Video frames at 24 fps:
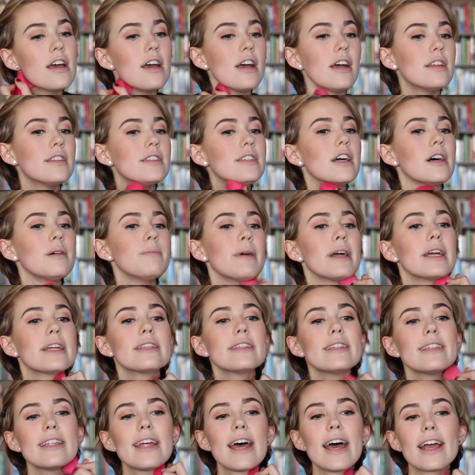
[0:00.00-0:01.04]
and down my
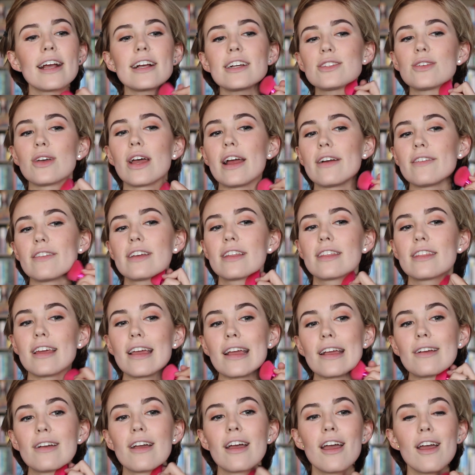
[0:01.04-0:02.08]
neck so
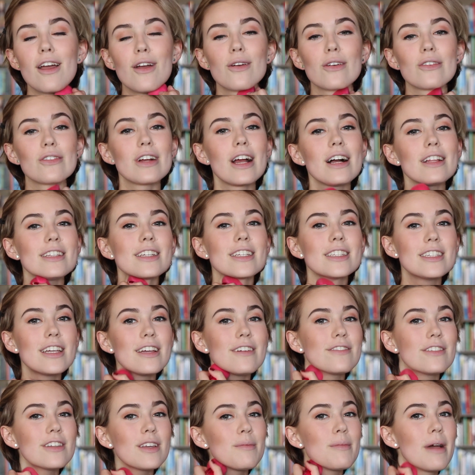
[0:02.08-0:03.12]
everything
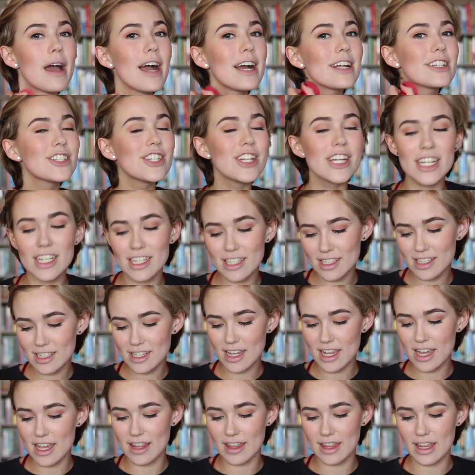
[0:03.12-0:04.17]
relatively
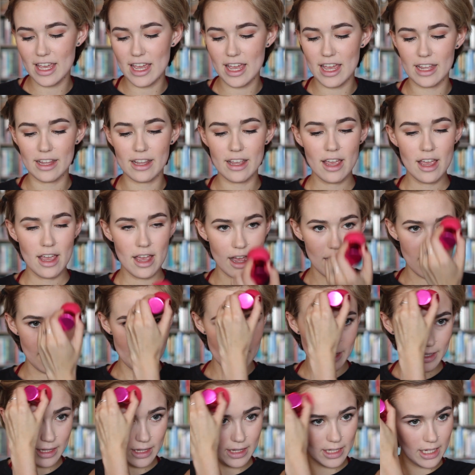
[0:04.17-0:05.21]
matches, and then
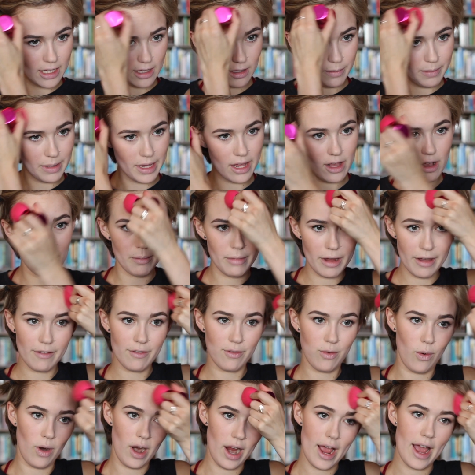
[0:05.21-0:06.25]
a little bit on my
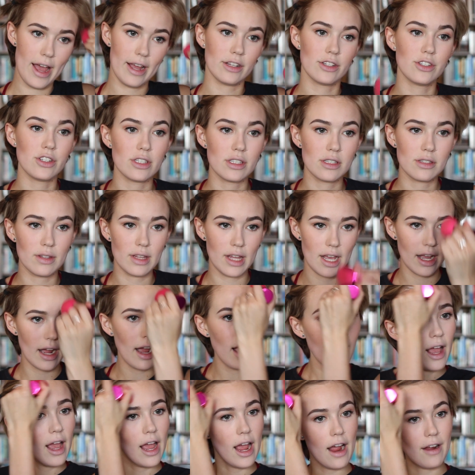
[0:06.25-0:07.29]
forehead just so that
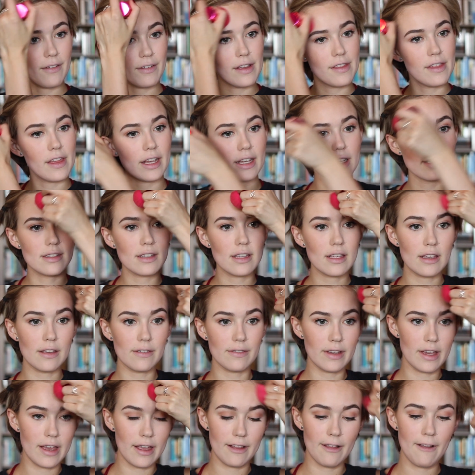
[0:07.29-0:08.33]
everything is
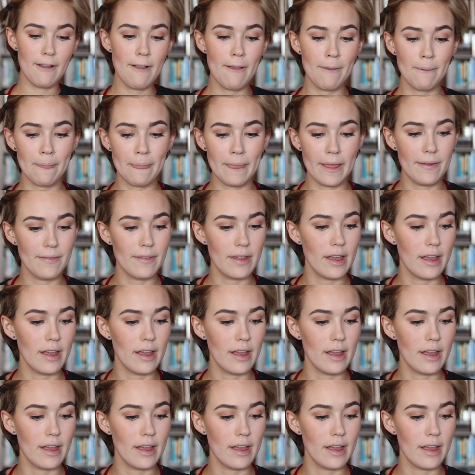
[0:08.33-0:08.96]
even. And